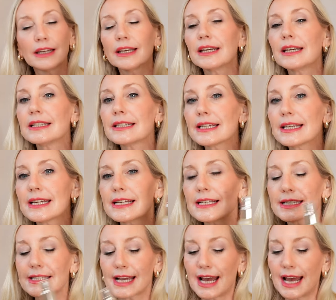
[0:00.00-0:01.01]
It
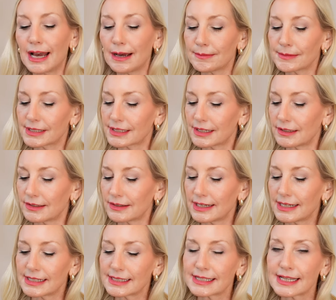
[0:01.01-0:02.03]
is
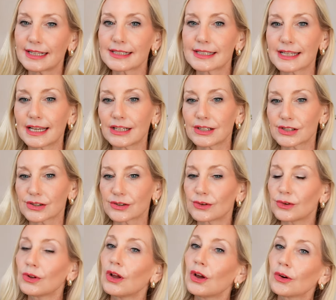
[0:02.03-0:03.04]
absolutely
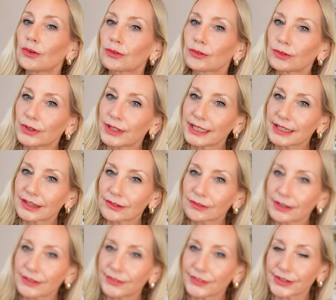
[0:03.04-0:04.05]
sensational. Read the
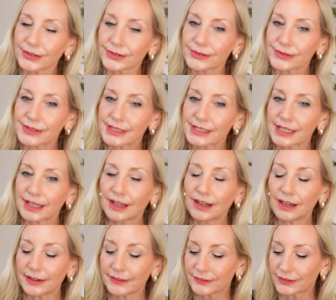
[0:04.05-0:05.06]
reviews.
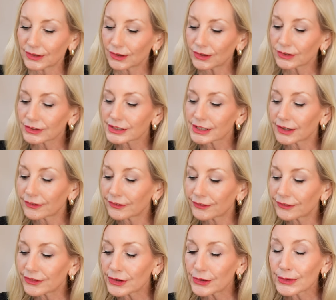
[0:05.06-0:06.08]
I've got a
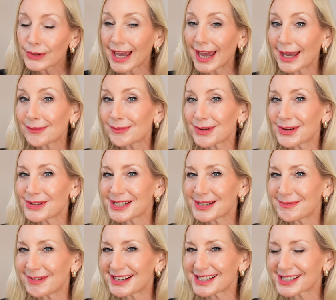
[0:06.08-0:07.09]
few
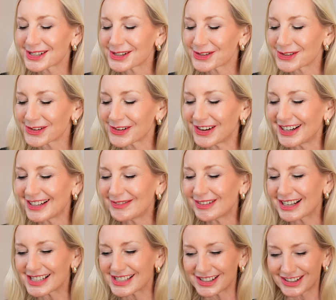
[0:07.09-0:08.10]
K-beauty bits to try
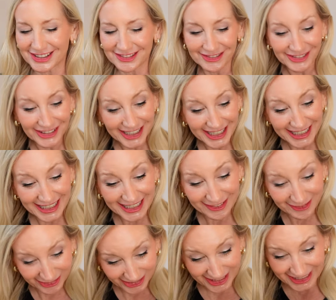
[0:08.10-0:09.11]
because I
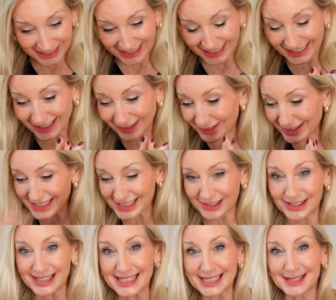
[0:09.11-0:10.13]
I'm
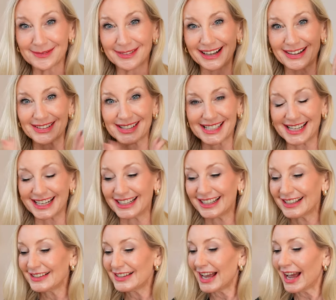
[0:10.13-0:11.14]
excited about it.
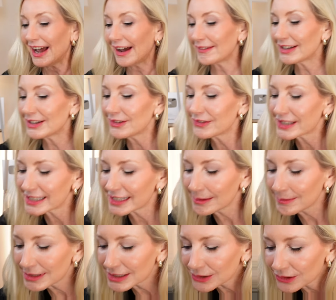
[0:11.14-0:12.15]
I mean, you've
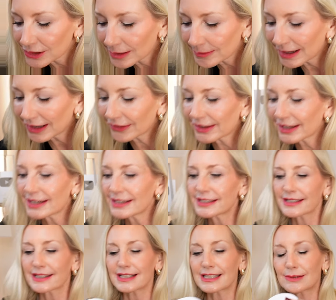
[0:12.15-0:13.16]
seen me talk about
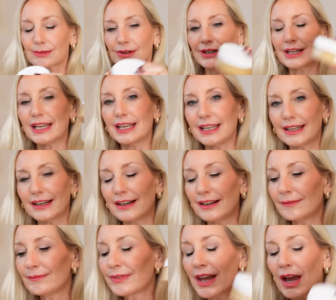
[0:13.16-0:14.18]
this one
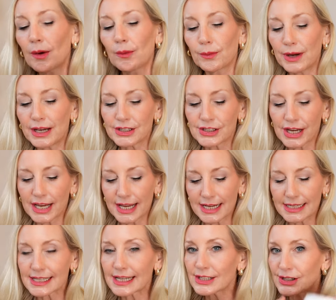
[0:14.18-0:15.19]
here, which
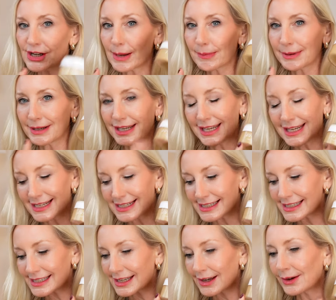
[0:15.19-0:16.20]
is
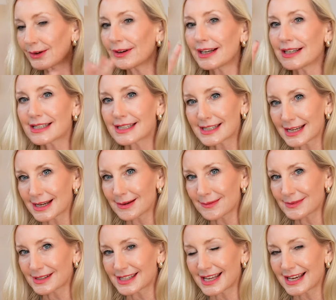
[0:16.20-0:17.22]
Japanese. So it
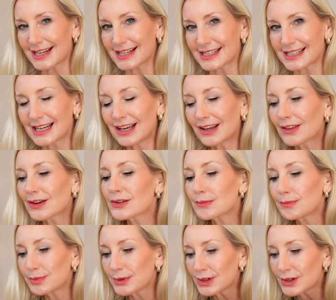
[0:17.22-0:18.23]
seems that those
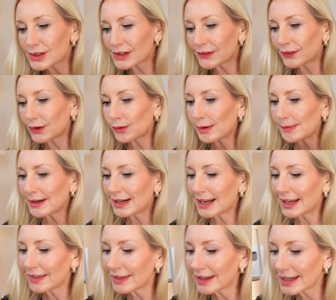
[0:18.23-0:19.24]
beautiful women
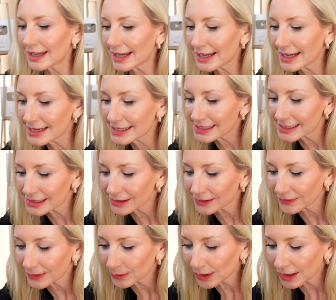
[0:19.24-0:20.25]
in the east
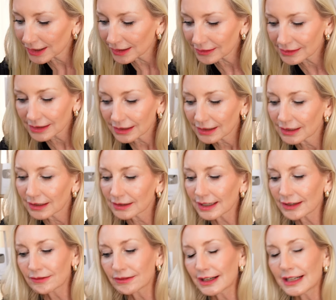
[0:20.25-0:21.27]
of the world,
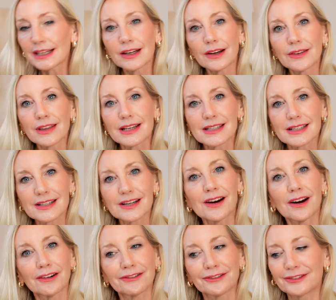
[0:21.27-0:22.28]
they really know their
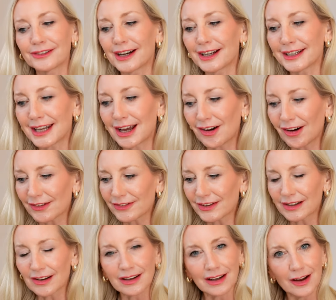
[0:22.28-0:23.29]
stuff. And I
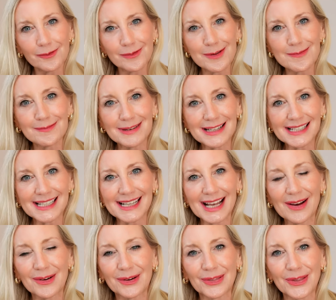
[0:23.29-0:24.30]
feel like I've been missing
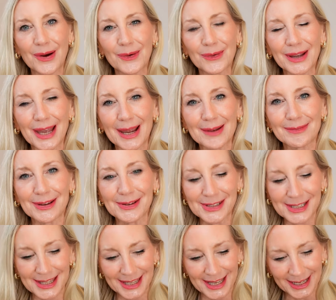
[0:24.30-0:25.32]
out on the whole
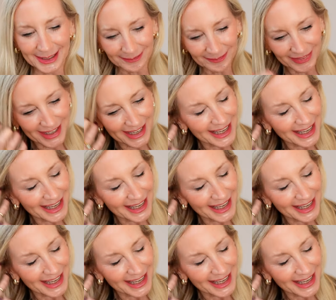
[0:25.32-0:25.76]
K-beauty thing.